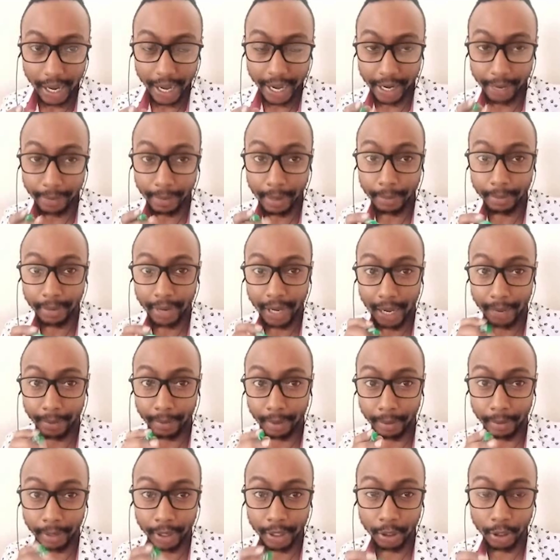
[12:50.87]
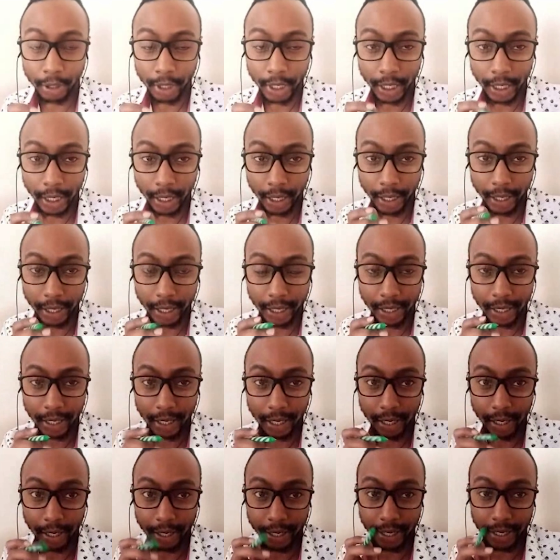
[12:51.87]
I remember Herman Manyora in
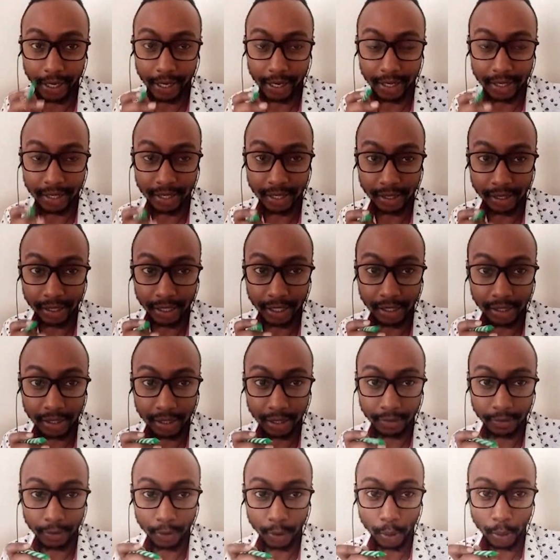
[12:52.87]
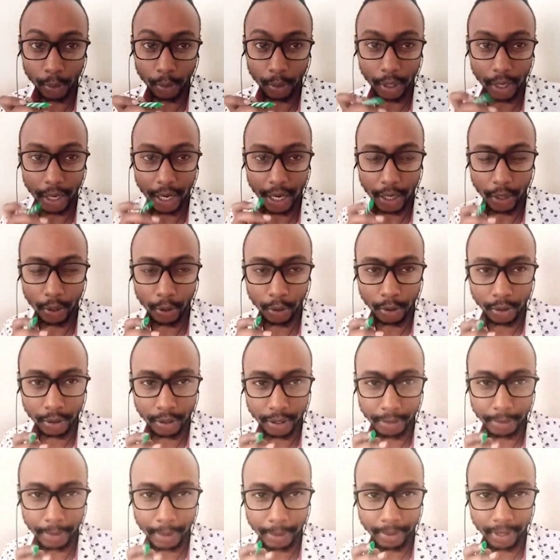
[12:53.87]
a recent interview, I don't
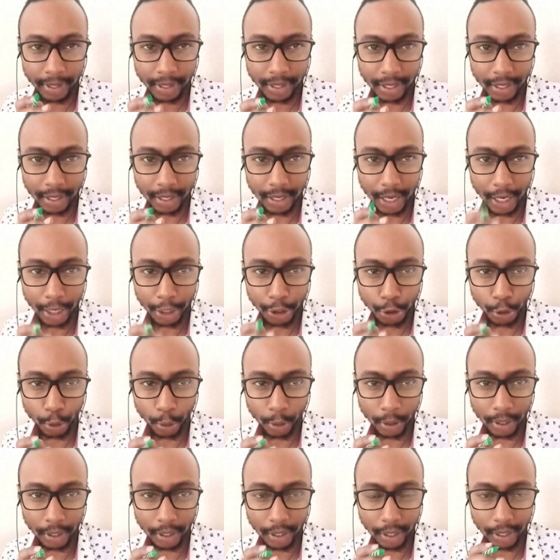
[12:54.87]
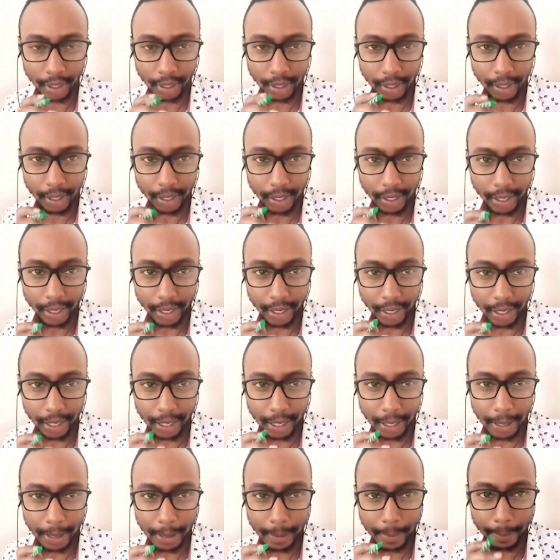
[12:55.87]
remember the actual
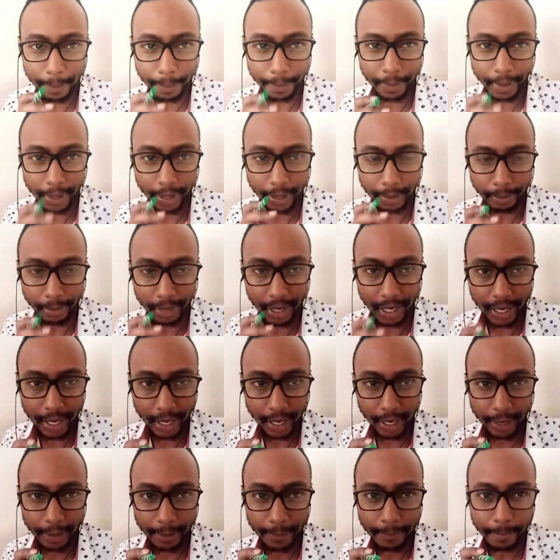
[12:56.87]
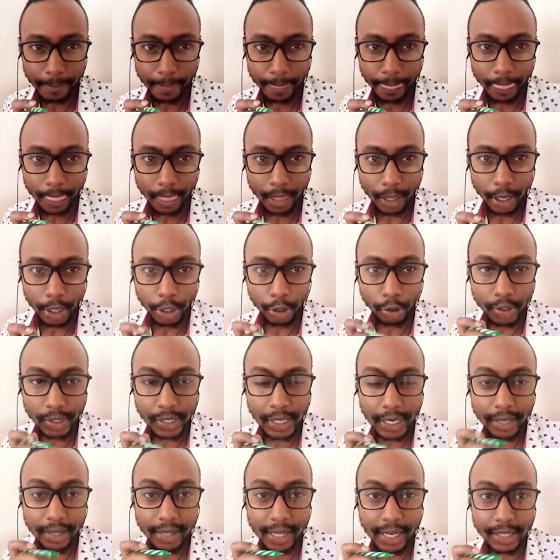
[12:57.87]
media, you
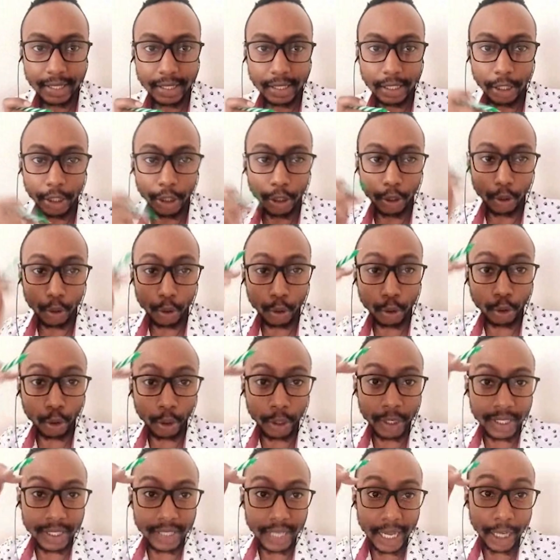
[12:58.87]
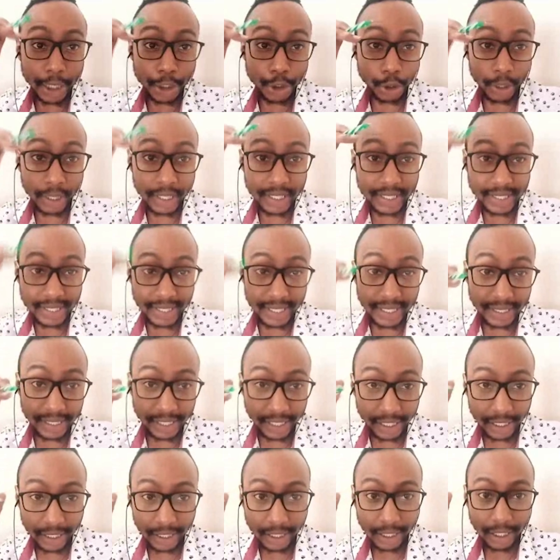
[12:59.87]
said that Ruto is actually
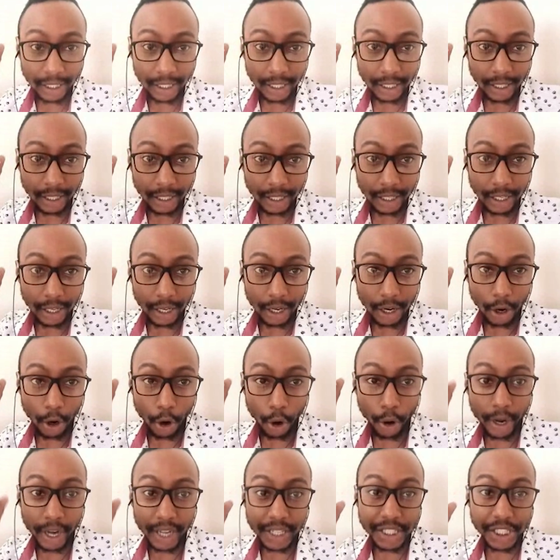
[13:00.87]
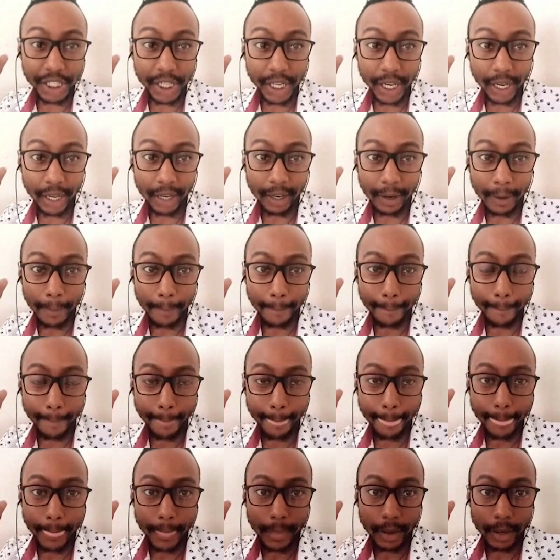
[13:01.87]
sitting on a chair,
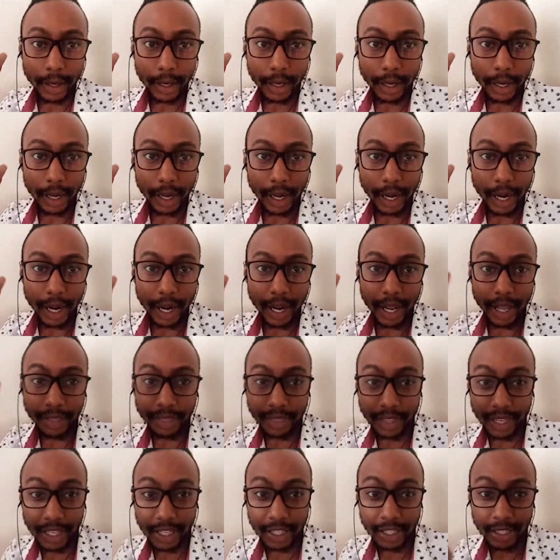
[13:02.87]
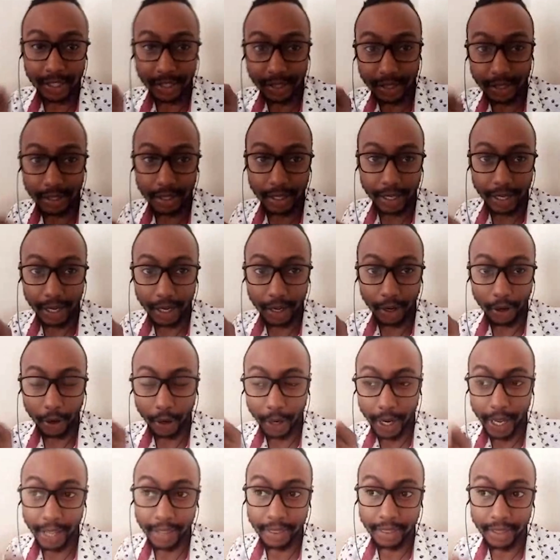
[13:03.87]
and
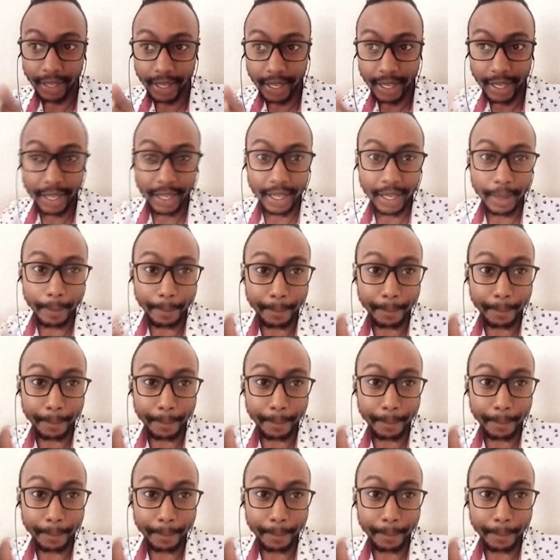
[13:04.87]
the